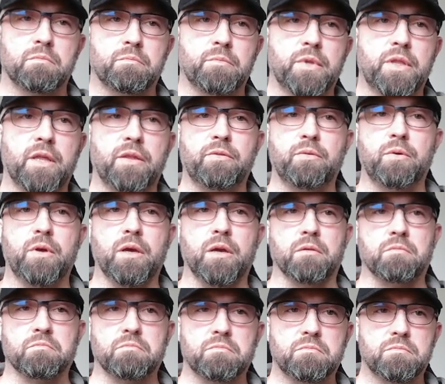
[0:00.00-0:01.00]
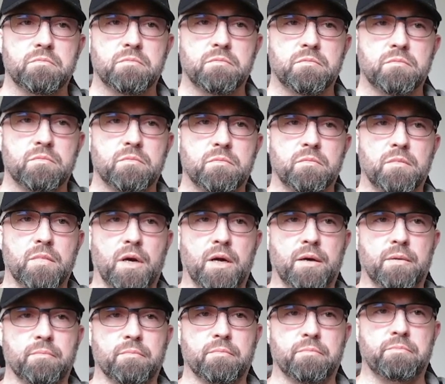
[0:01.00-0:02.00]
but that's okay.
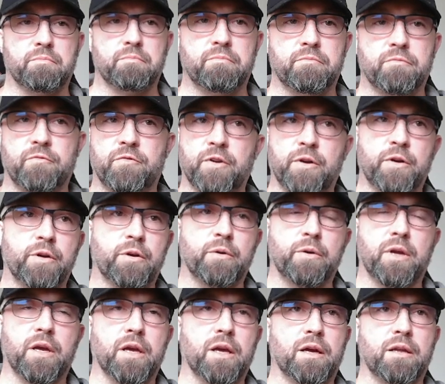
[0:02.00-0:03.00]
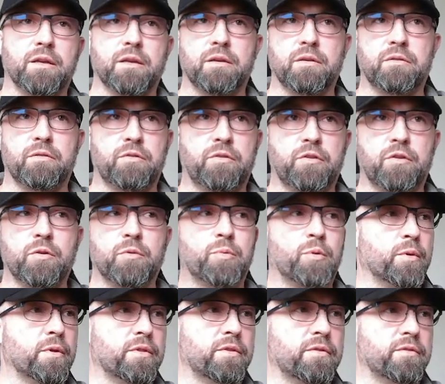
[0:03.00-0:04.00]
I'm very okay adding 2
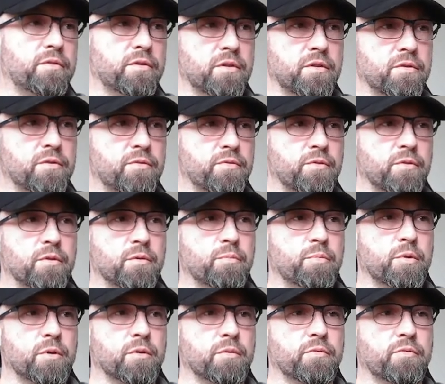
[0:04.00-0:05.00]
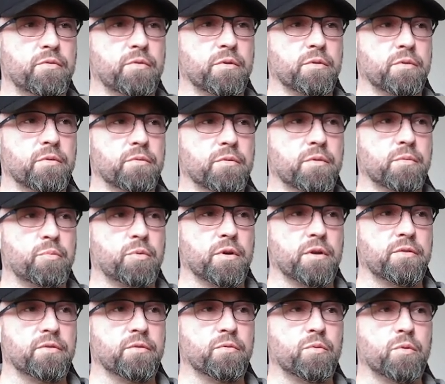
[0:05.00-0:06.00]
parentheses for the
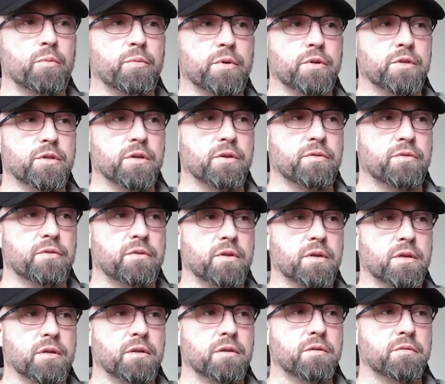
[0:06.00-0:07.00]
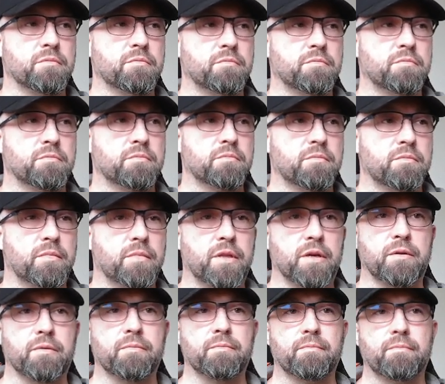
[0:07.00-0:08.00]
price of what we just did there.